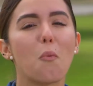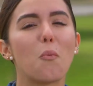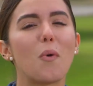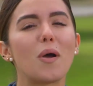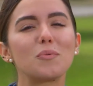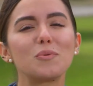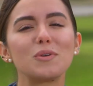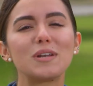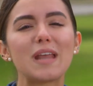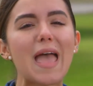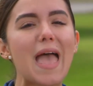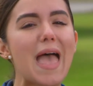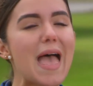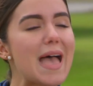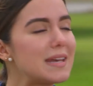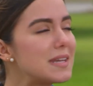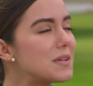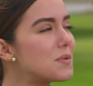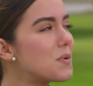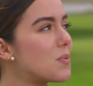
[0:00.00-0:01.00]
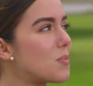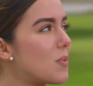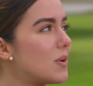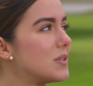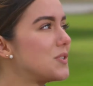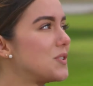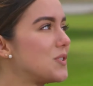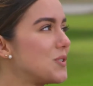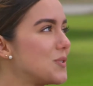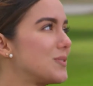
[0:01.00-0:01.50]
Why would anyone
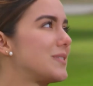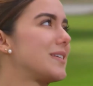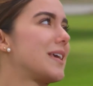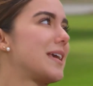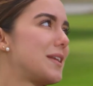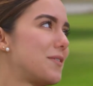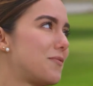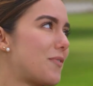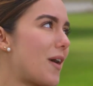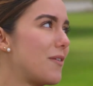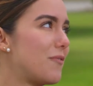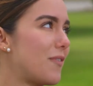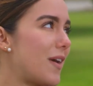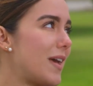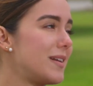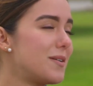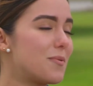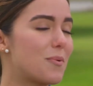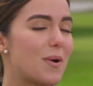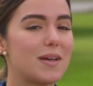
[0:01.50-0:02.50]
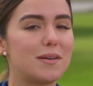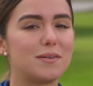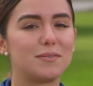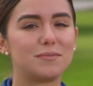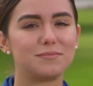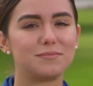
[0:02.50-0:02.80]
want to use the E85 anyway?